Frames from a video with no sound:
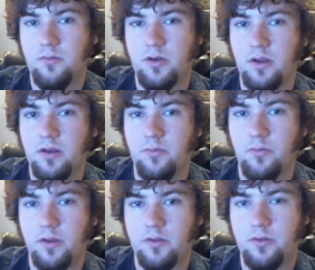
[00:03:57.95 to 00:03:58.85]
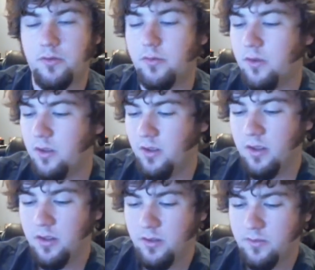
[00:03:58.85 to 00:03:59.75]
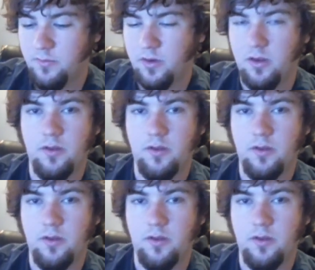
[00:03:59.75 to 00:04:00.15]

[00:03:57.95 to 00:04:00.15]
when I didn't want it to, but